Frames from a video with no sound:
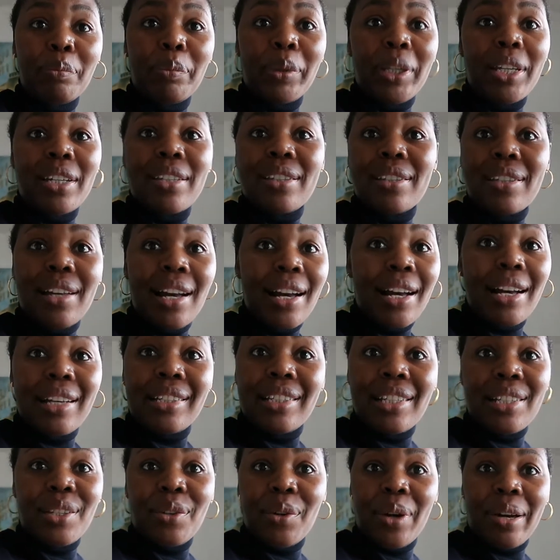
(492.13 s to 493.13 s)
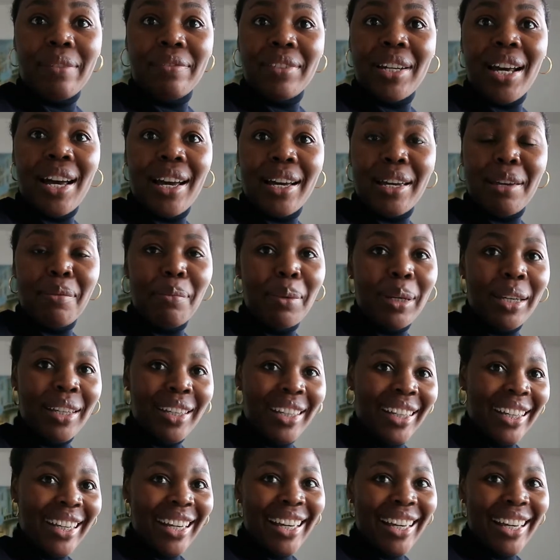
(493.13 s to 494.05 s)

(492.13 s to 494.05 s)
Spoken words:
because I just don't have time.